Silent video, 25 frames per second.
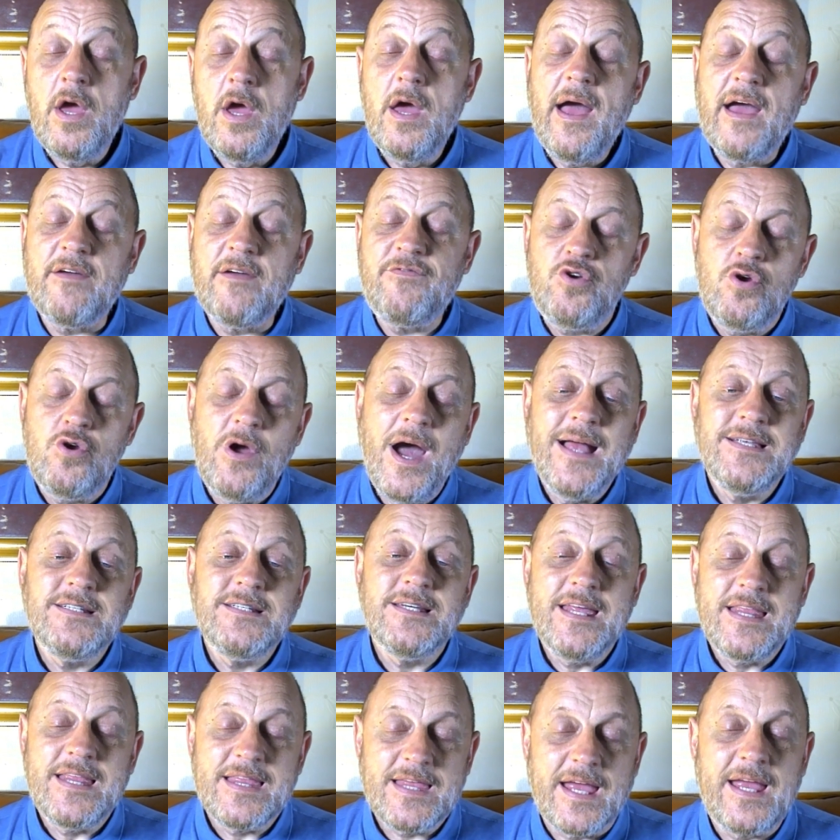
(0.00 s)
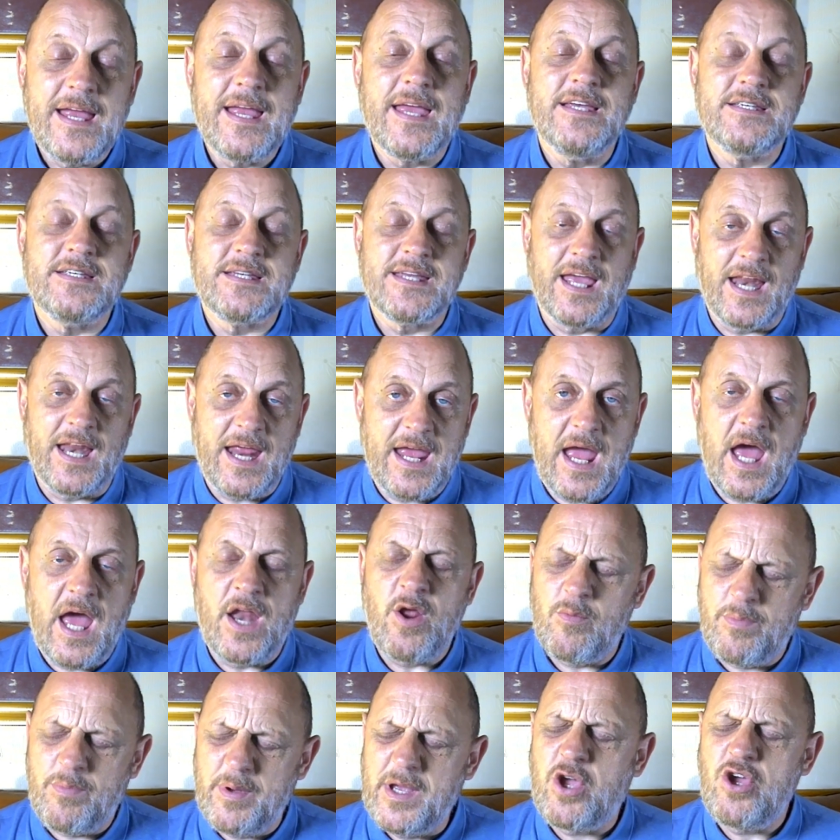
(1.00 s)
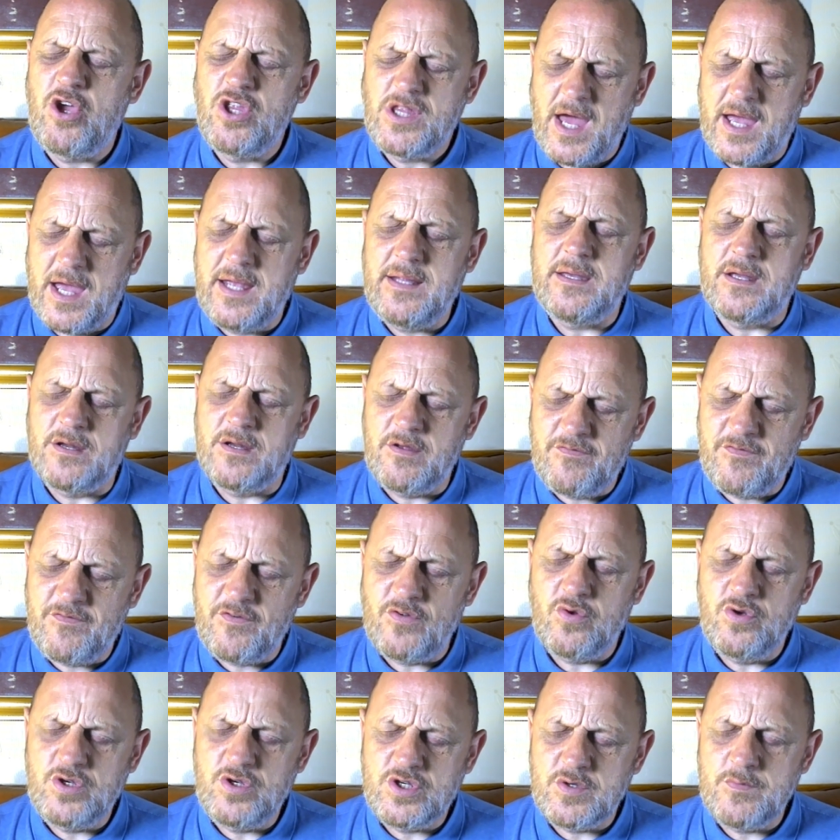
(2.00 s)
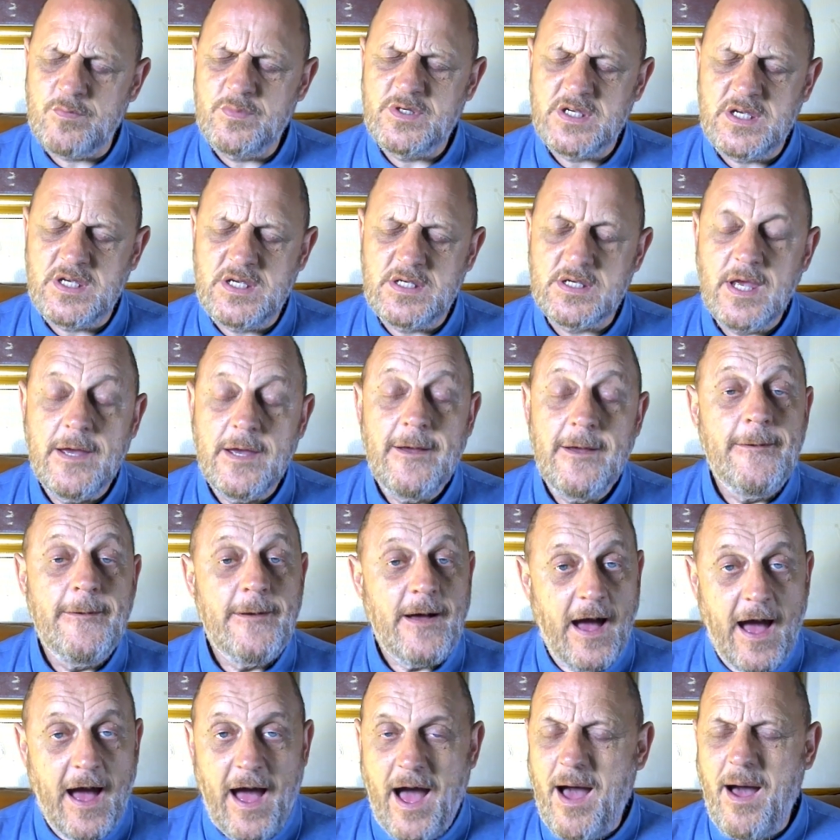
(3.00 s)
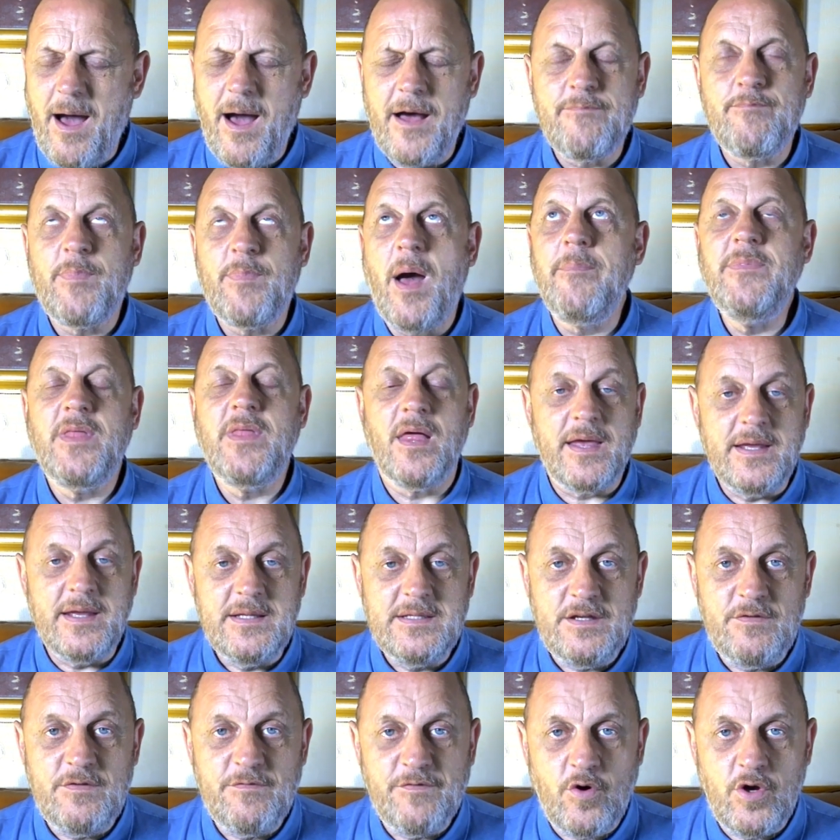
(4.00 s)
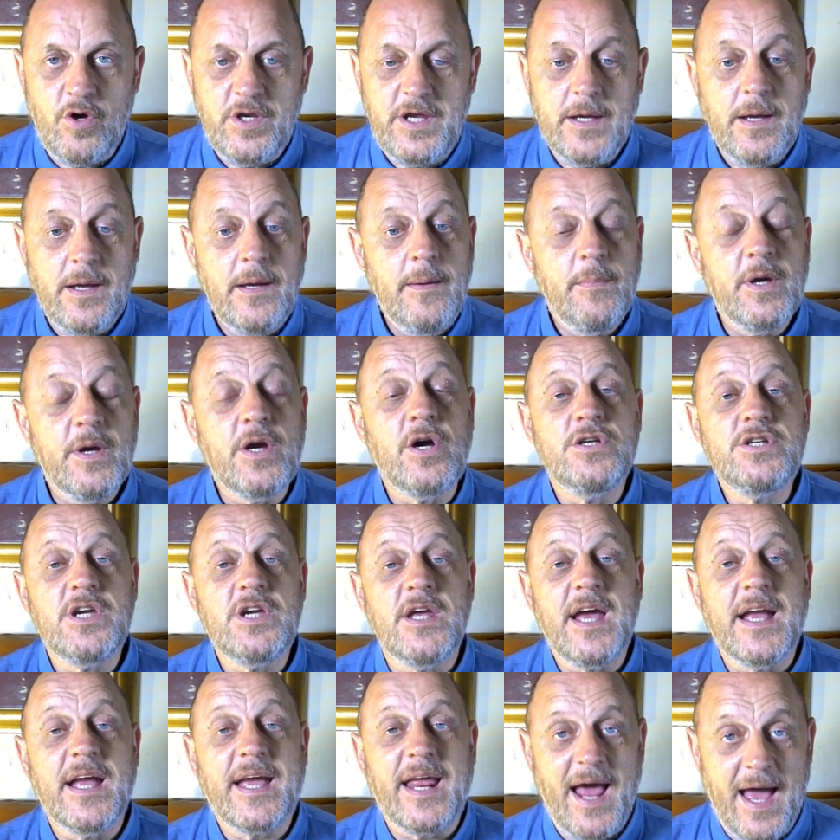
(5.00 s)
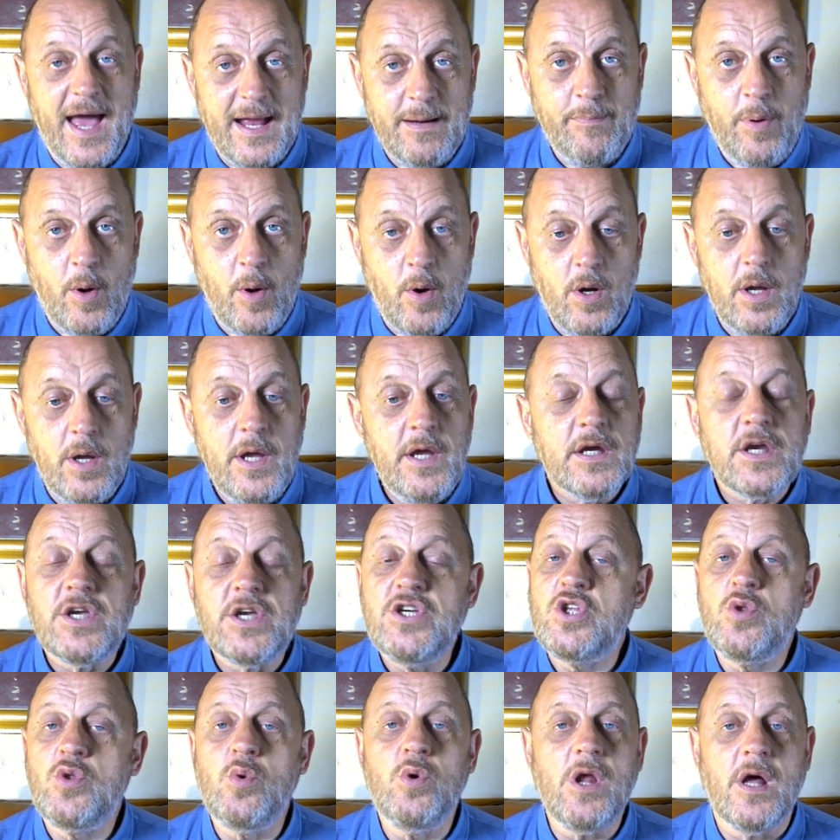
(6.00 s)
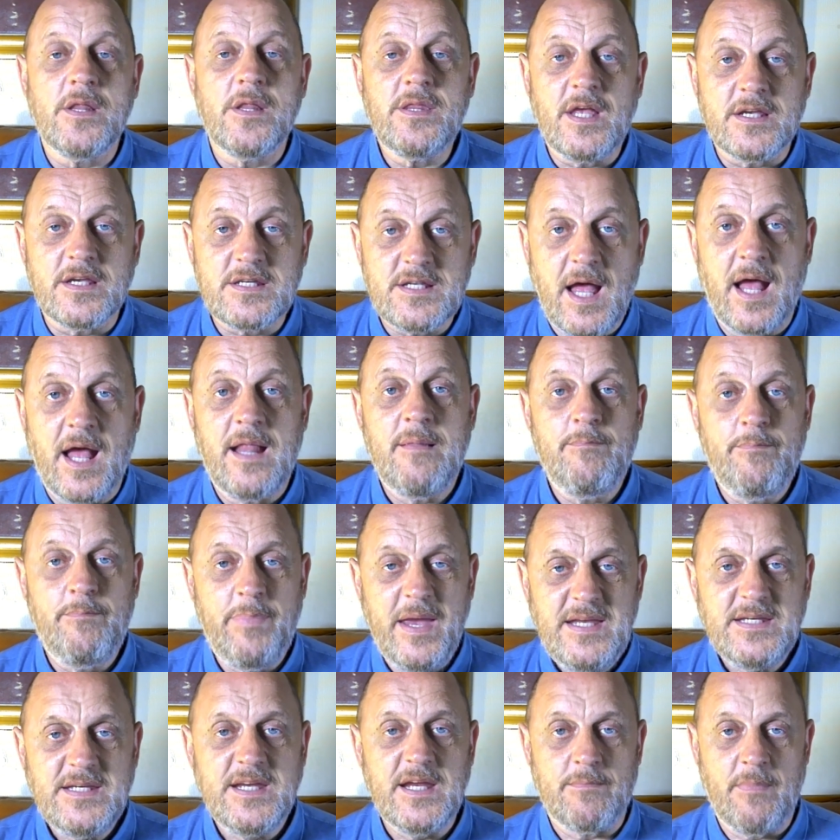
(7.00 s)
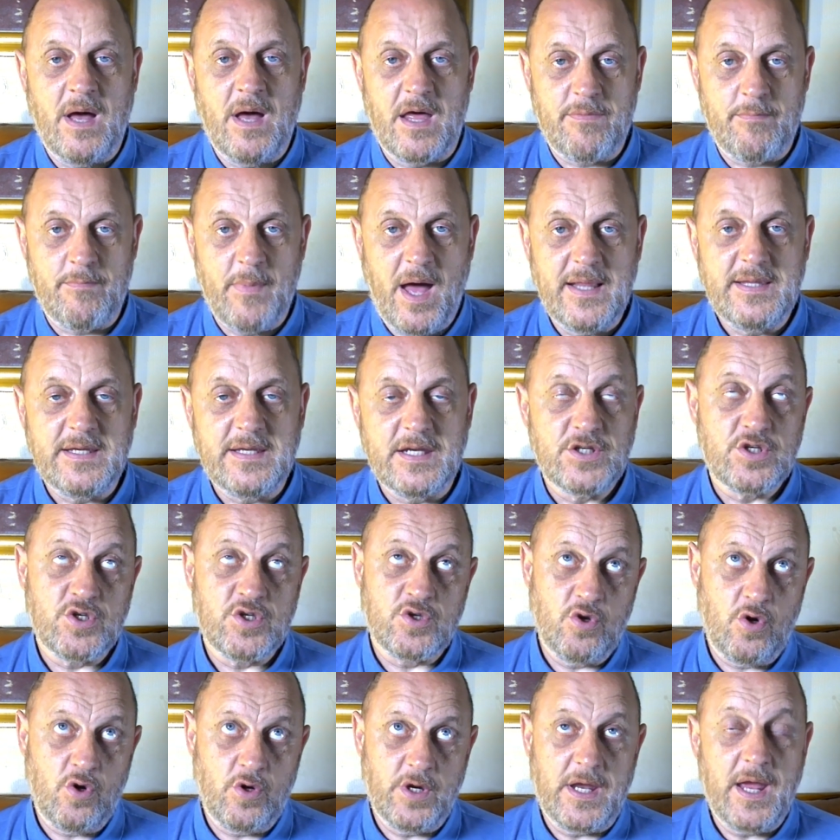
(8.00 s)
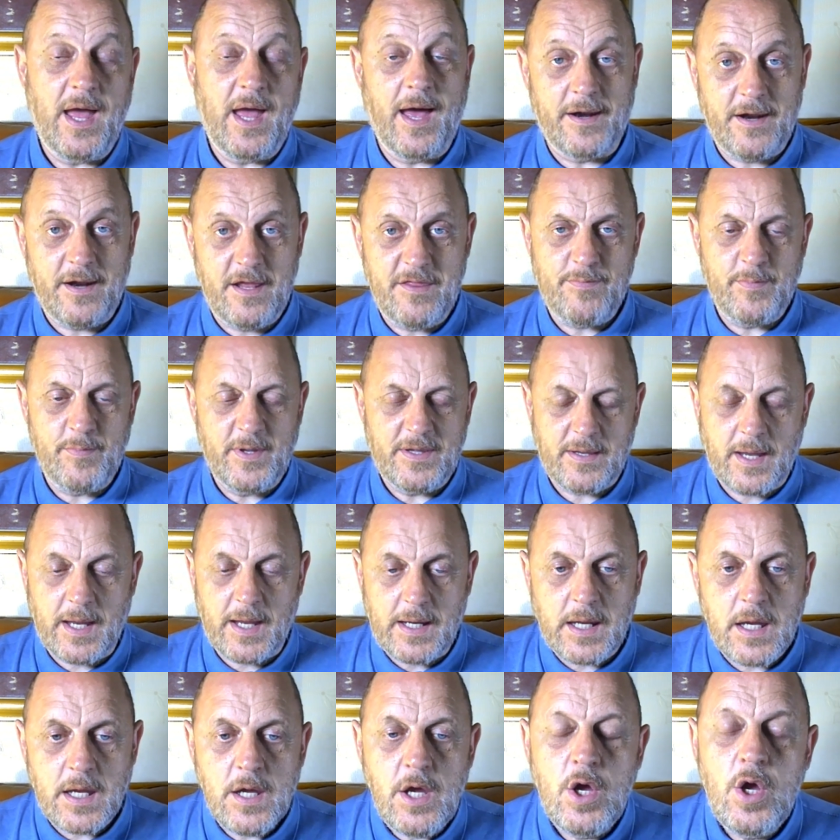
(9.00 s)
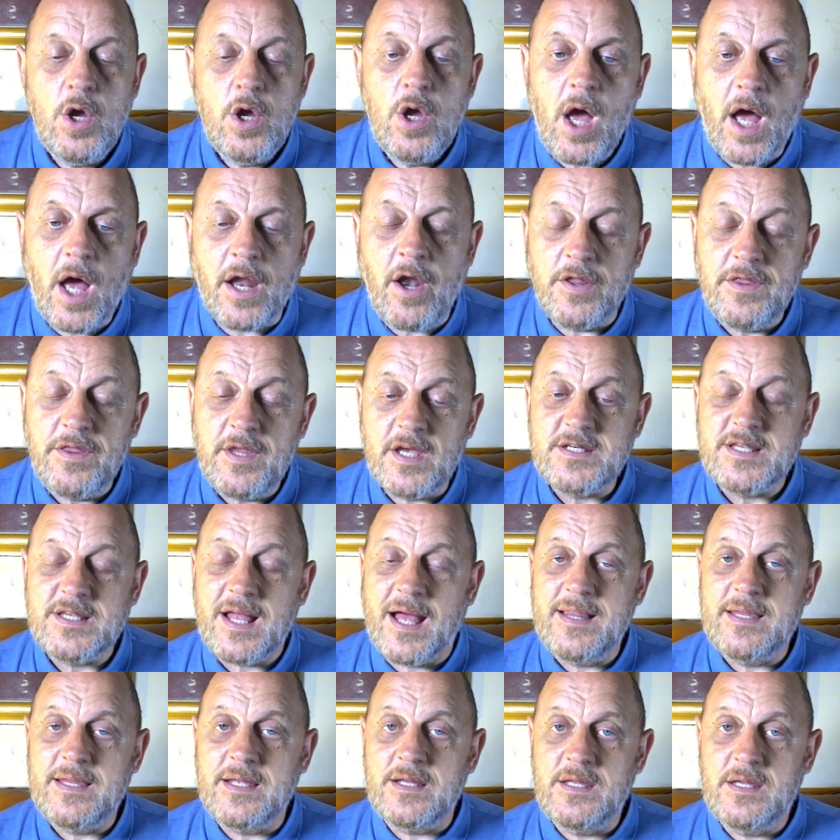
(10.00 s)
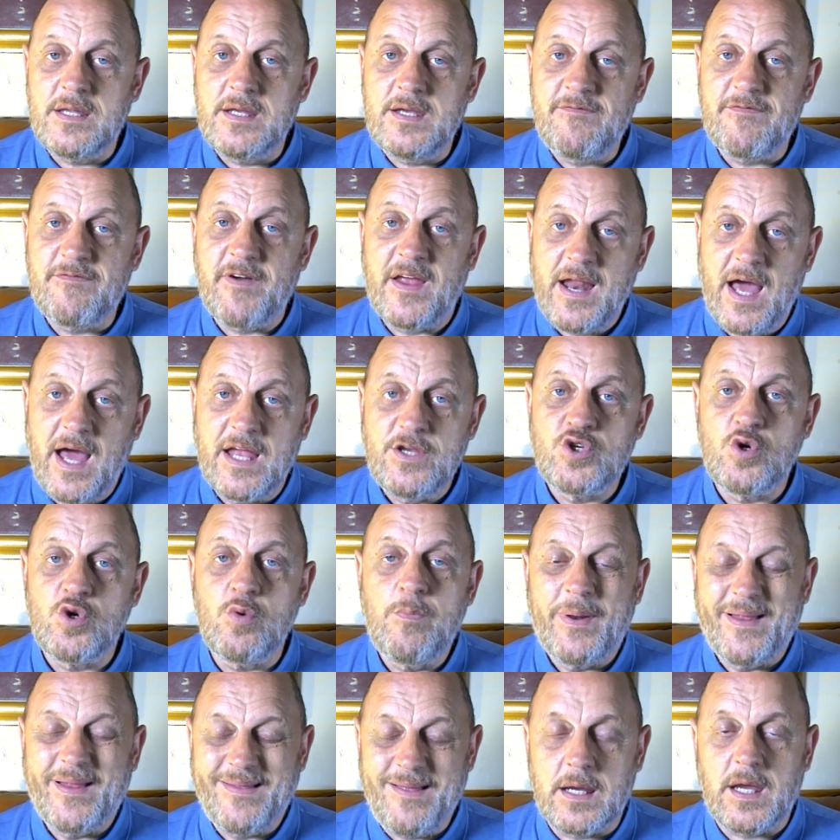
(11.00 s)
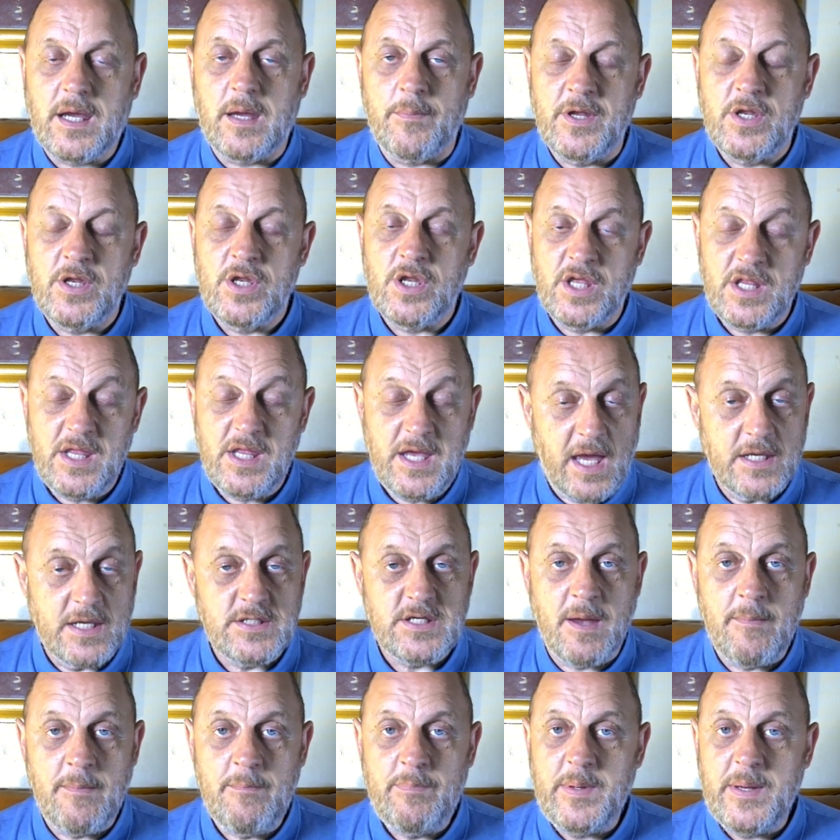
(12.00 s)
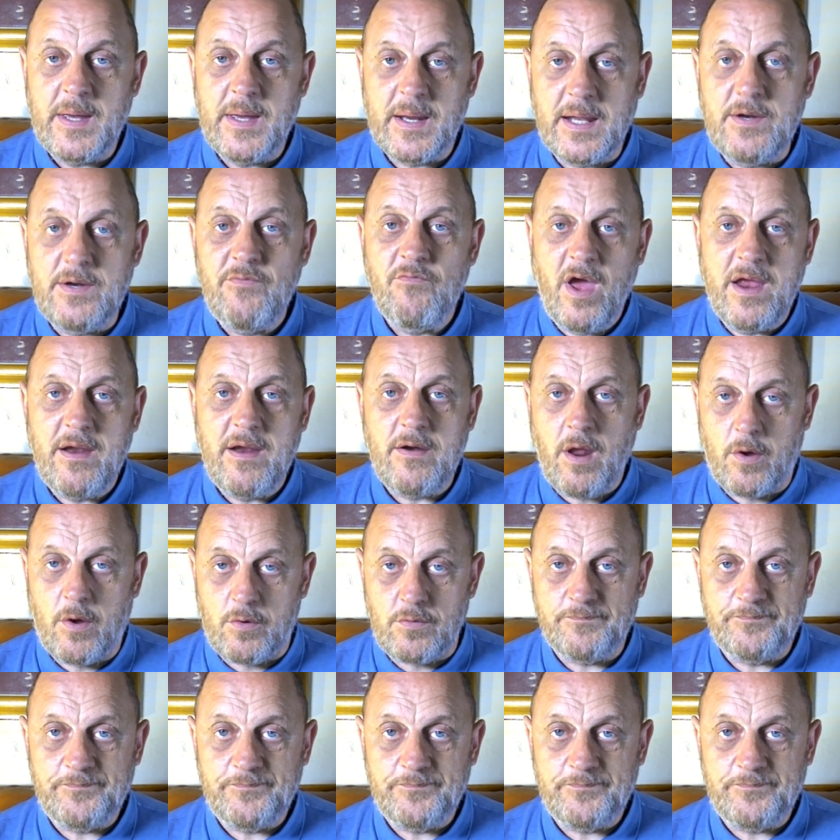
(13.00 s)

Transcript: If you actually think it's great and it'll be a good idea if we lose some seats, I'm delighted for you because you're a crackpot, because you don't understand basic mathematics, arithmetic, and understanding the financial predicament that the SNP are in right now.